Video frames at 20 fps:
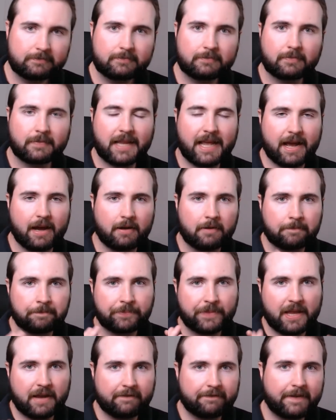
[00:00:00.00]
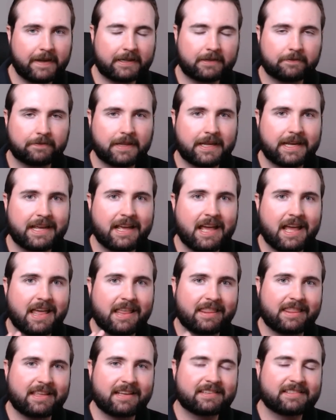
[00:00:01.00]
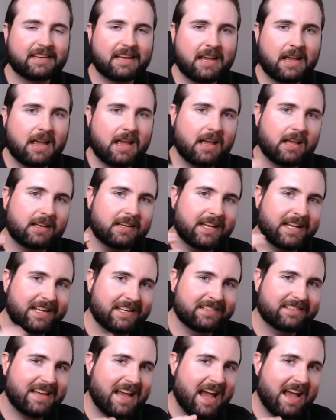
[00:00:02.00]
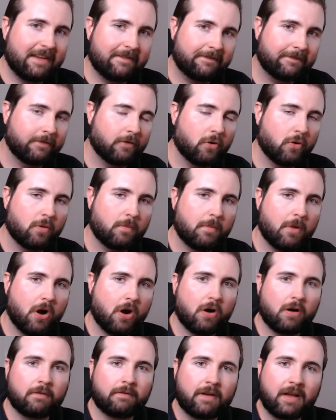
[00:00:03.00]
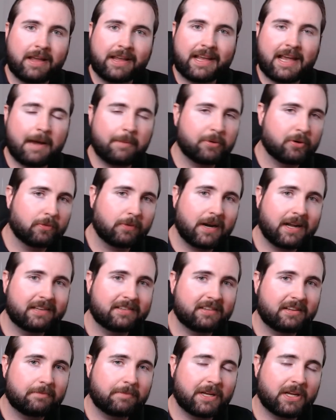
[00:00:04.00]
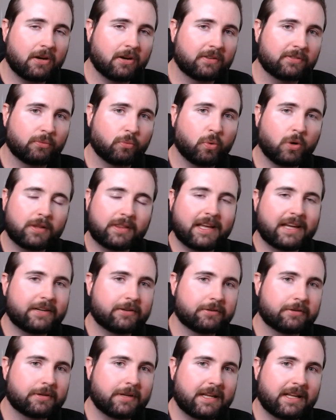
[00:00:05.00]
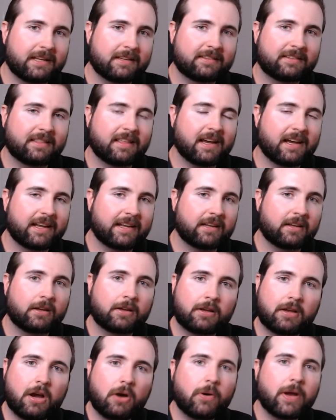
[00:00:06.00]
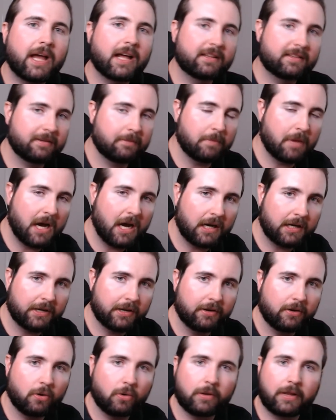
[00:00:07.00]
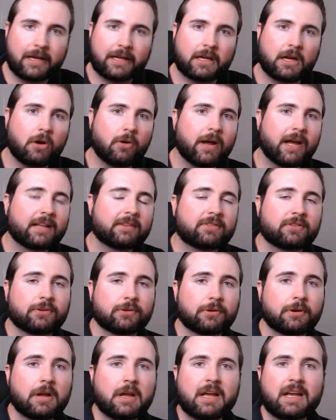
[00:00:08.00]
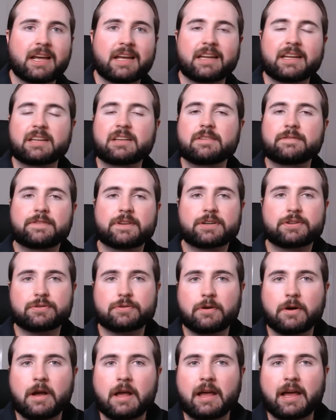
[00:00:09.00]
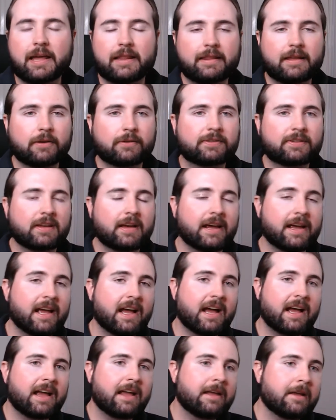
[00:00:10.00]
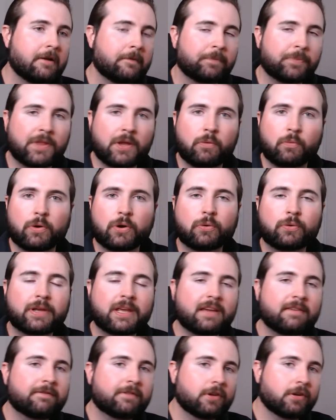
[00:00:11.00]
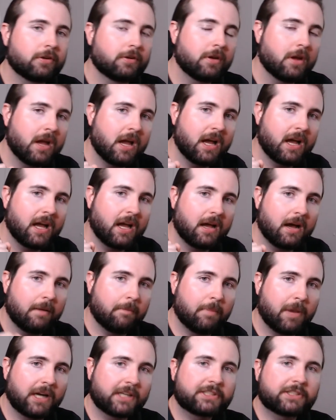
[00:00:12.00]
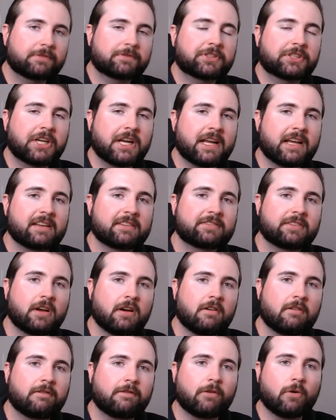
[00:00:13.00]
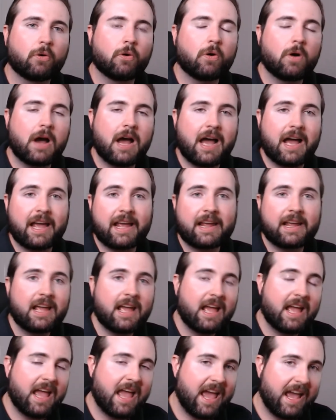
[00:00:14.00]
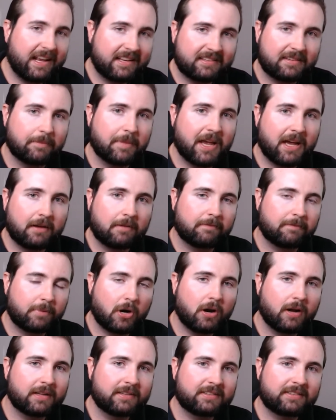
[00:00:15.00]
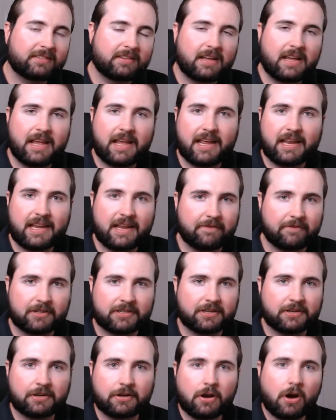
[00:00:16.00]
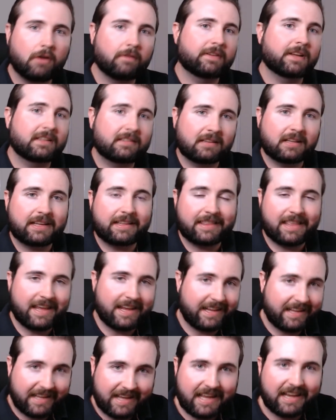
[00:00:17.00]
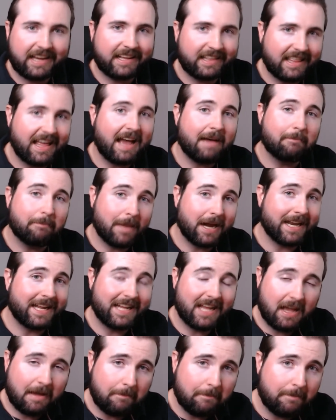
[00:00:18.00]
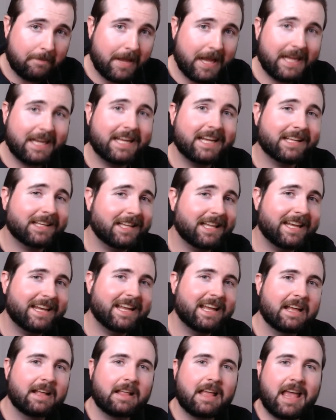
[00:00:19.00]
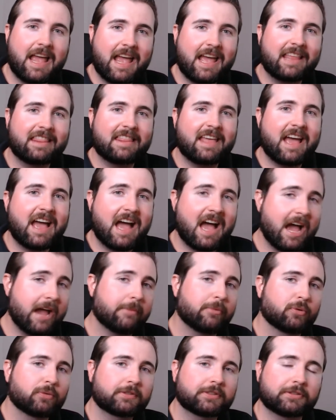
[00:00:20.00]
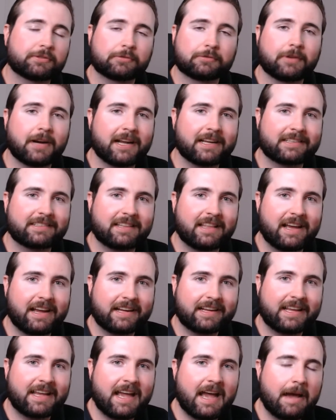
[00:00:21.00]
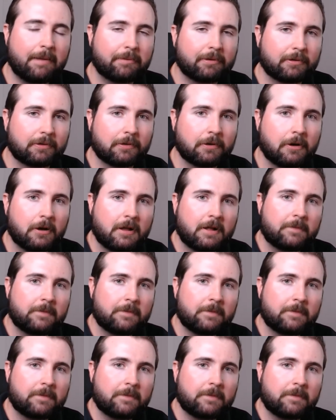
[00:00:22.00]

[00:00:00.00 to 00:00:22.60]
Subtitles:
Now, effectively, this is a form of capital raising because what they do is they go out to market or they go out to an individual and they'll say, hey, we'll give you a bunch of shares for a X amount of price, and in return, obviously, they're getting that money immediately and they're able to raise that capital.